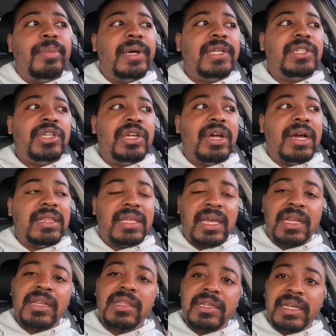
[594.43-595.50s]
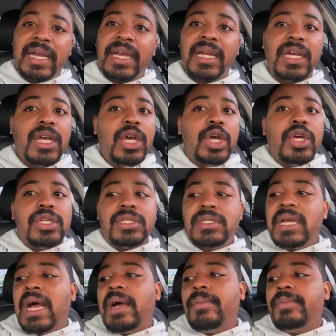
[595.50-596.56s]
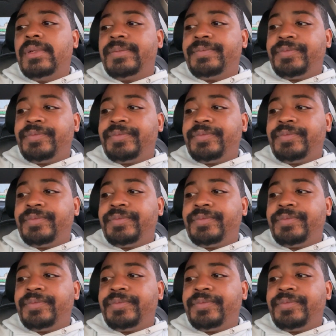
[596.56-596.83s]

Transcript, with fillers: But, you know, at the end of the day, stop